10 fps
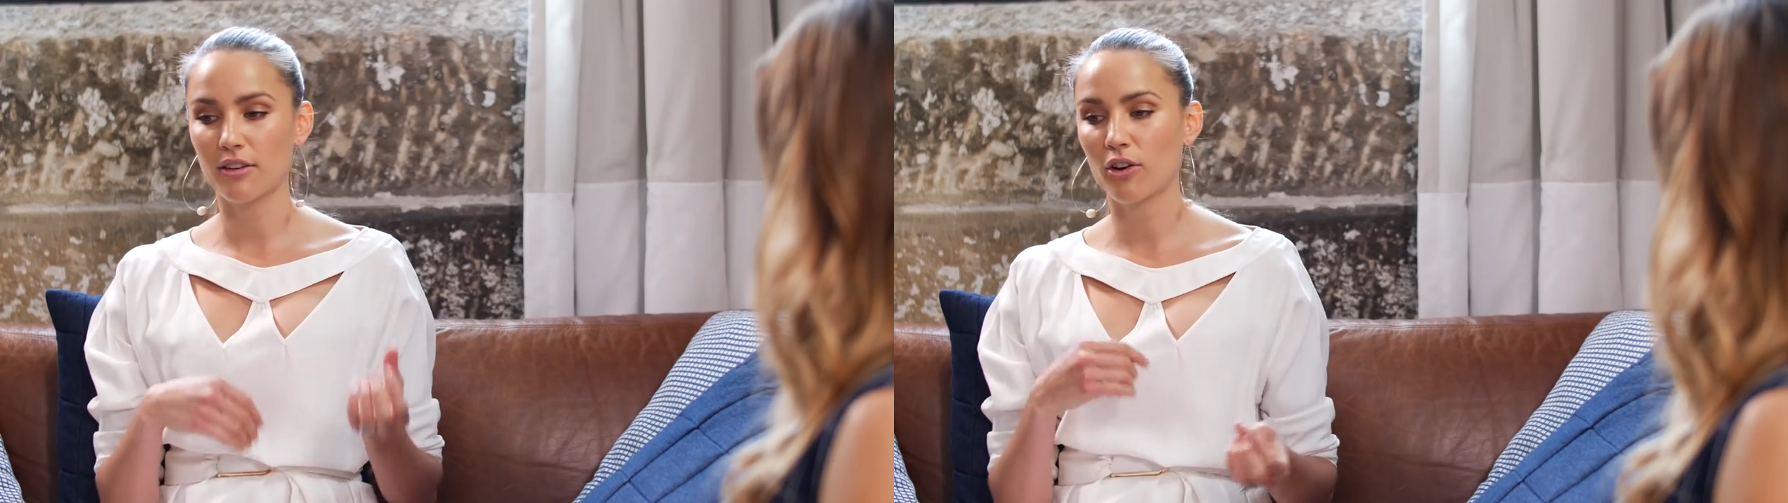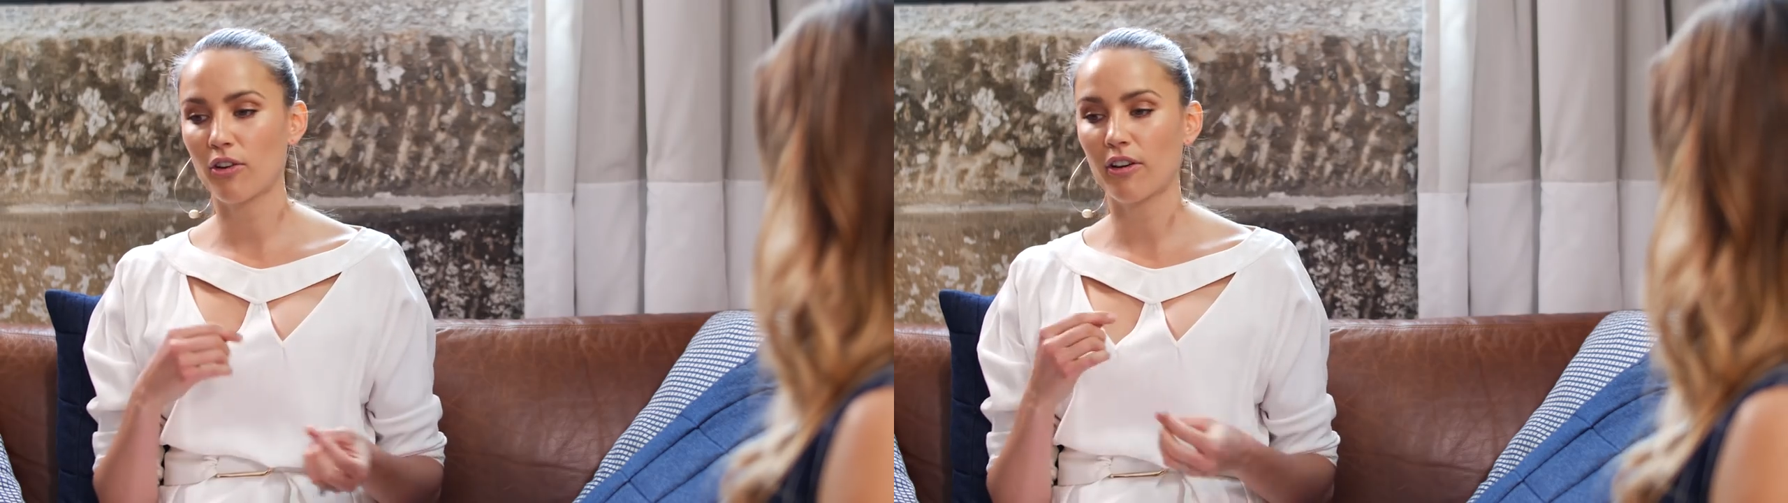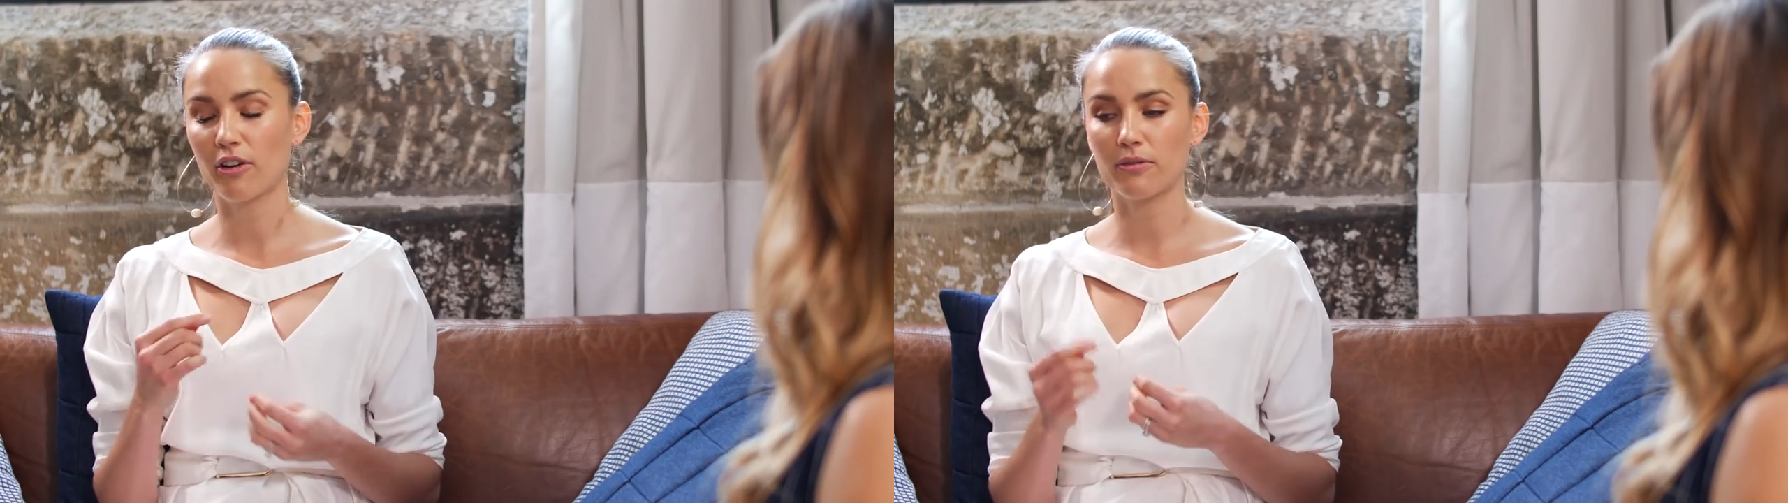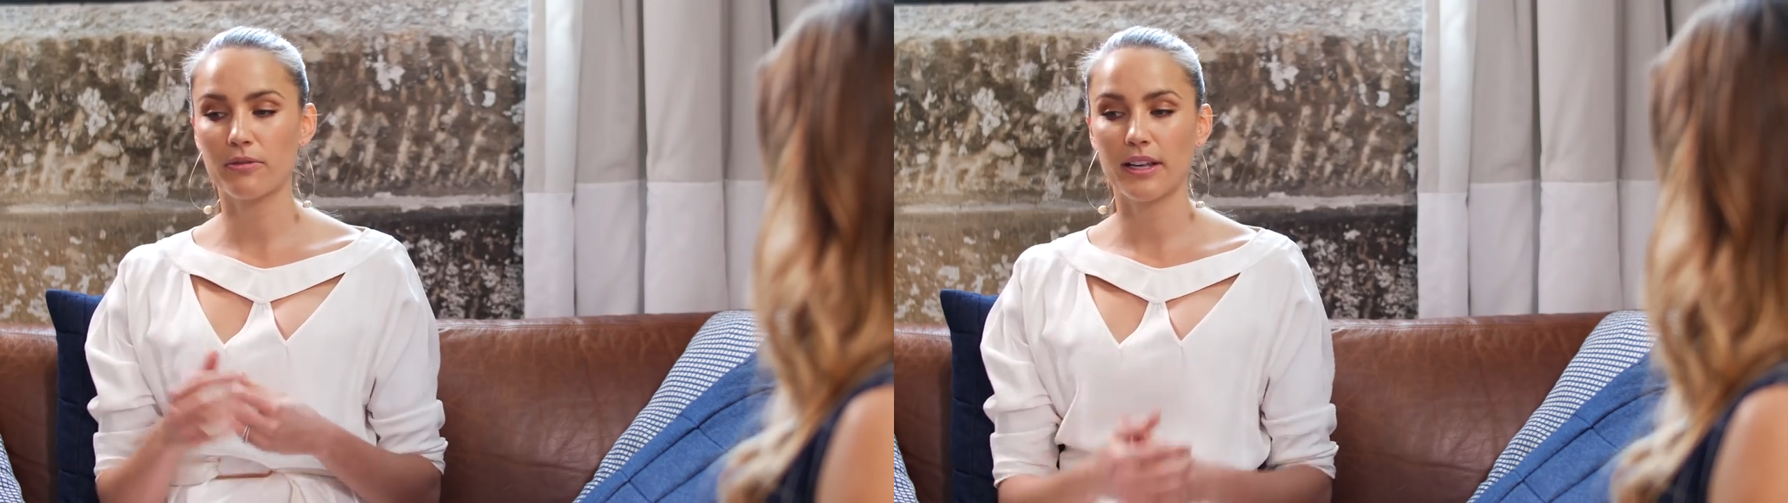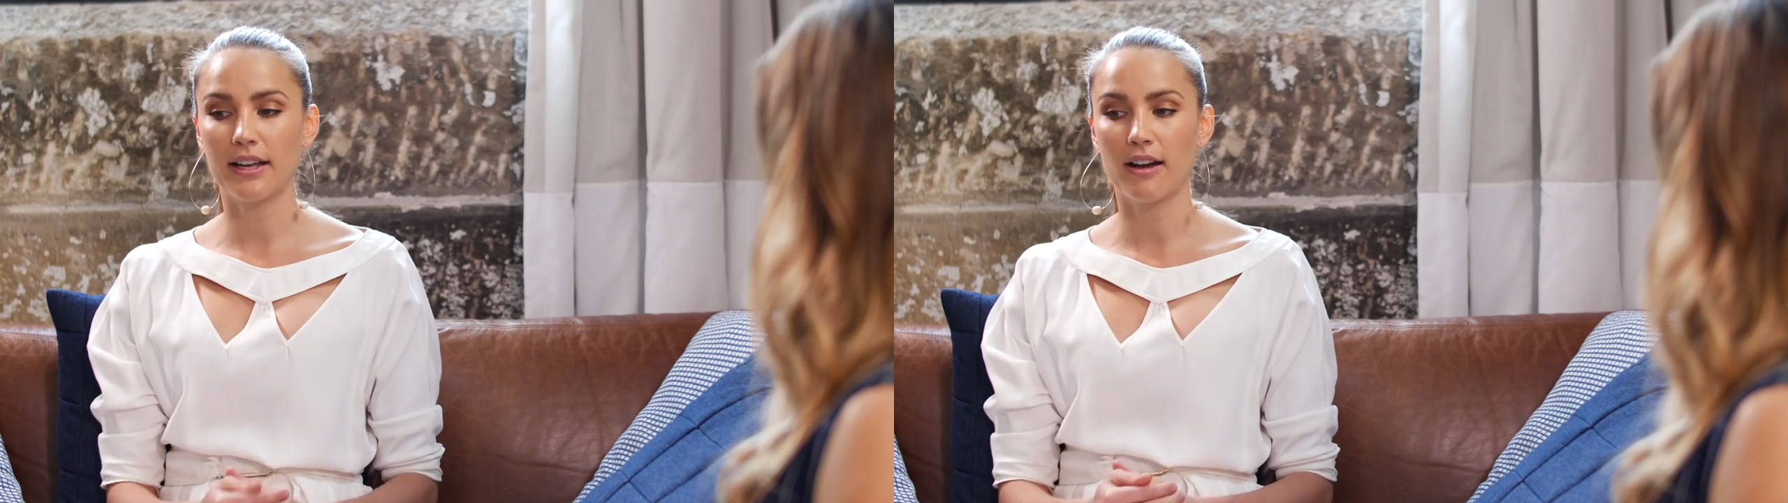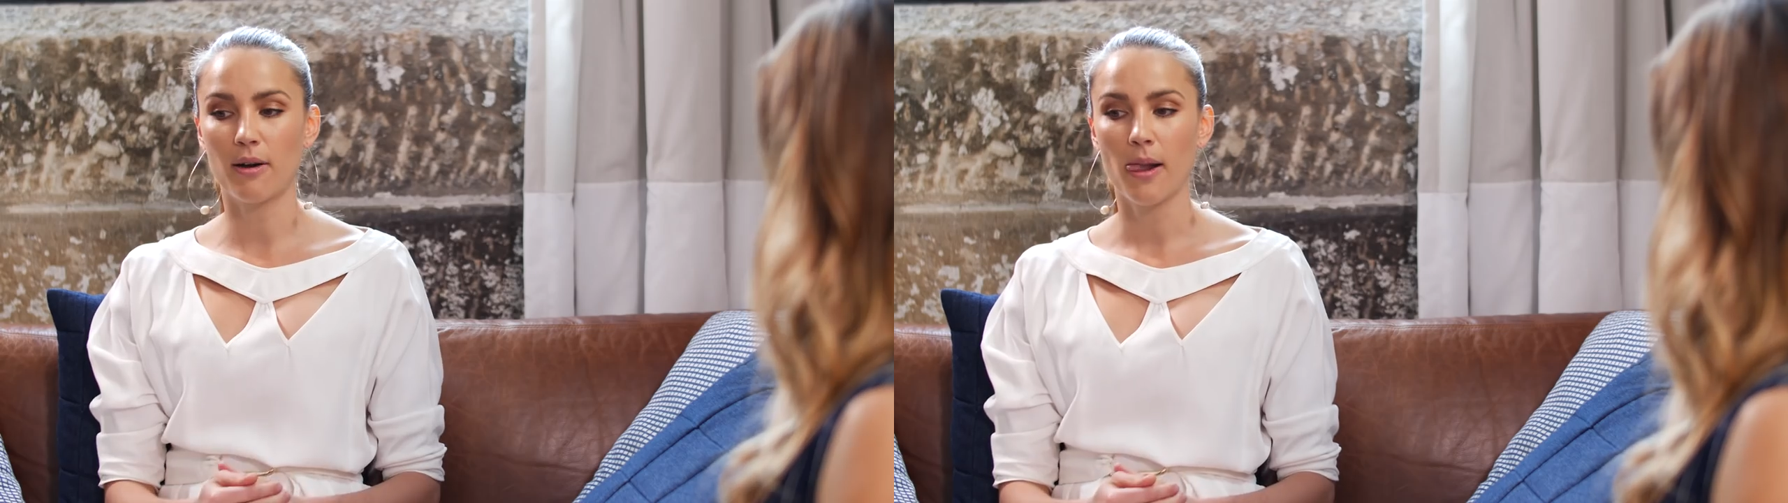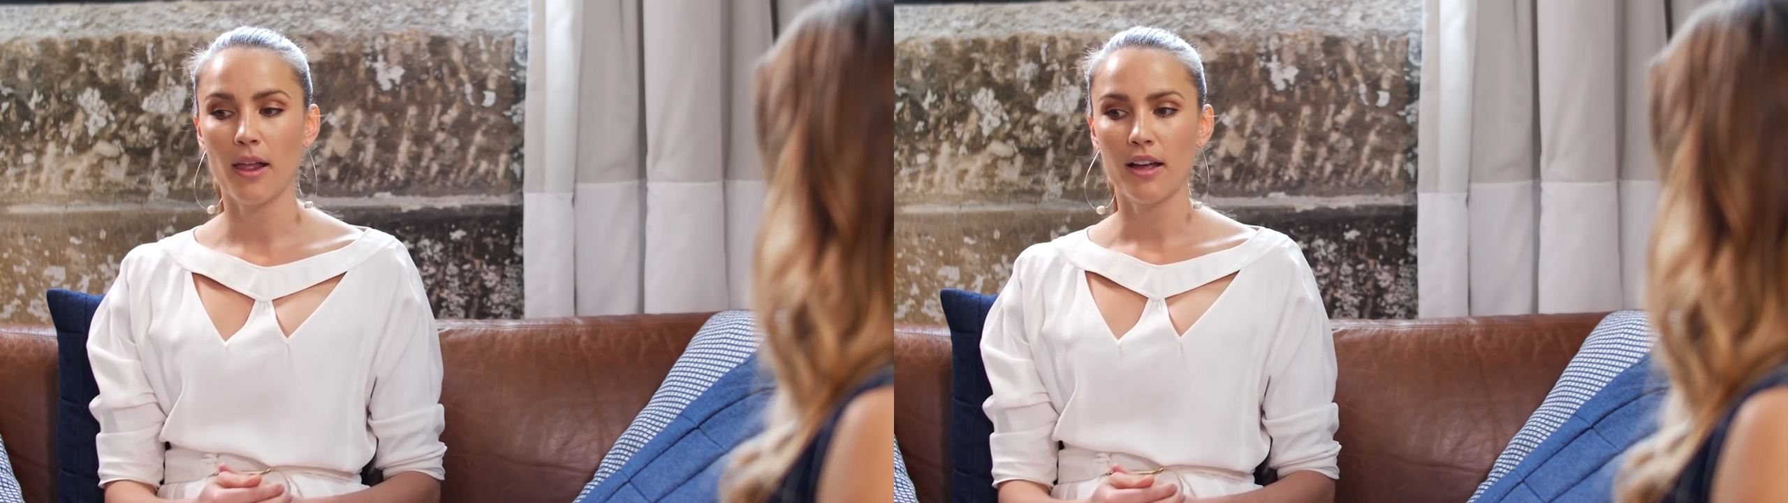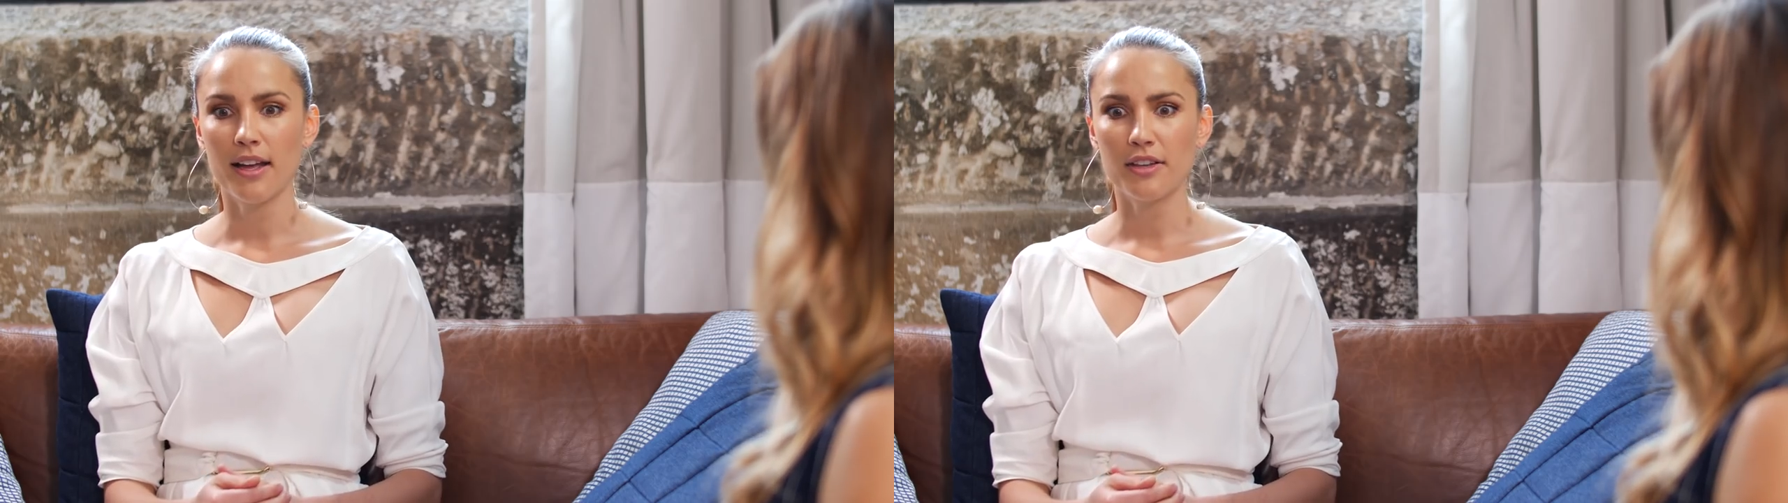our choreography,
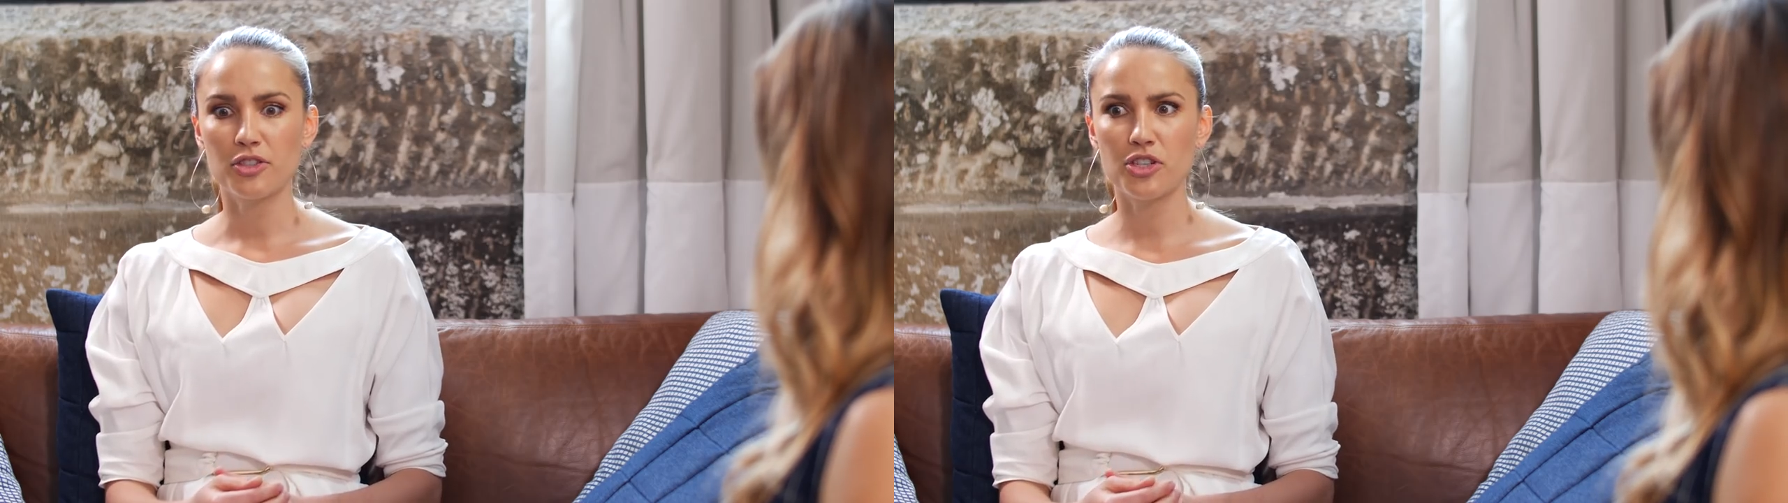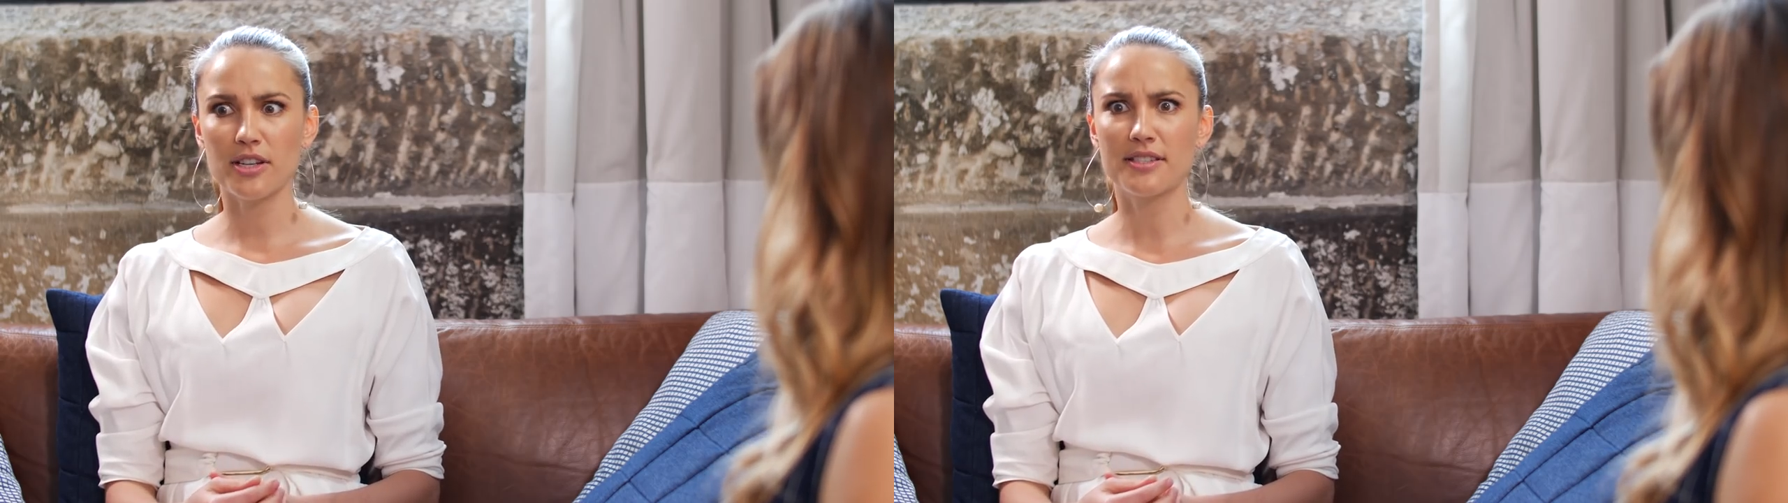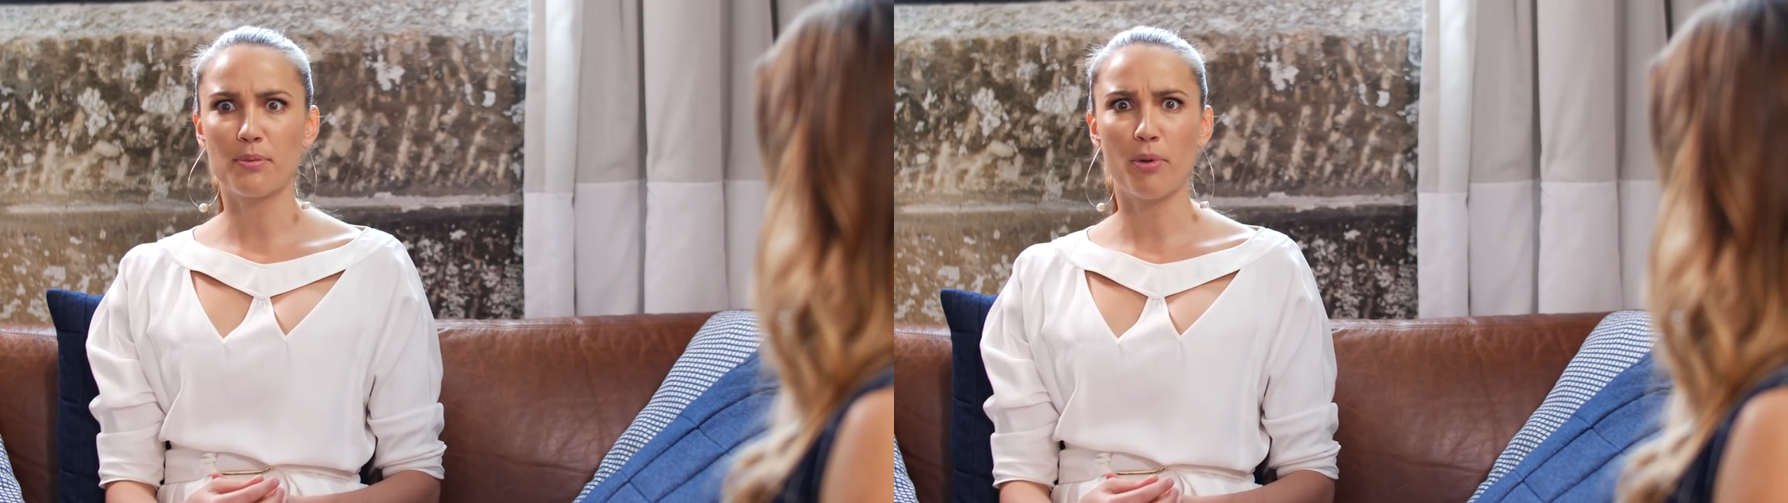just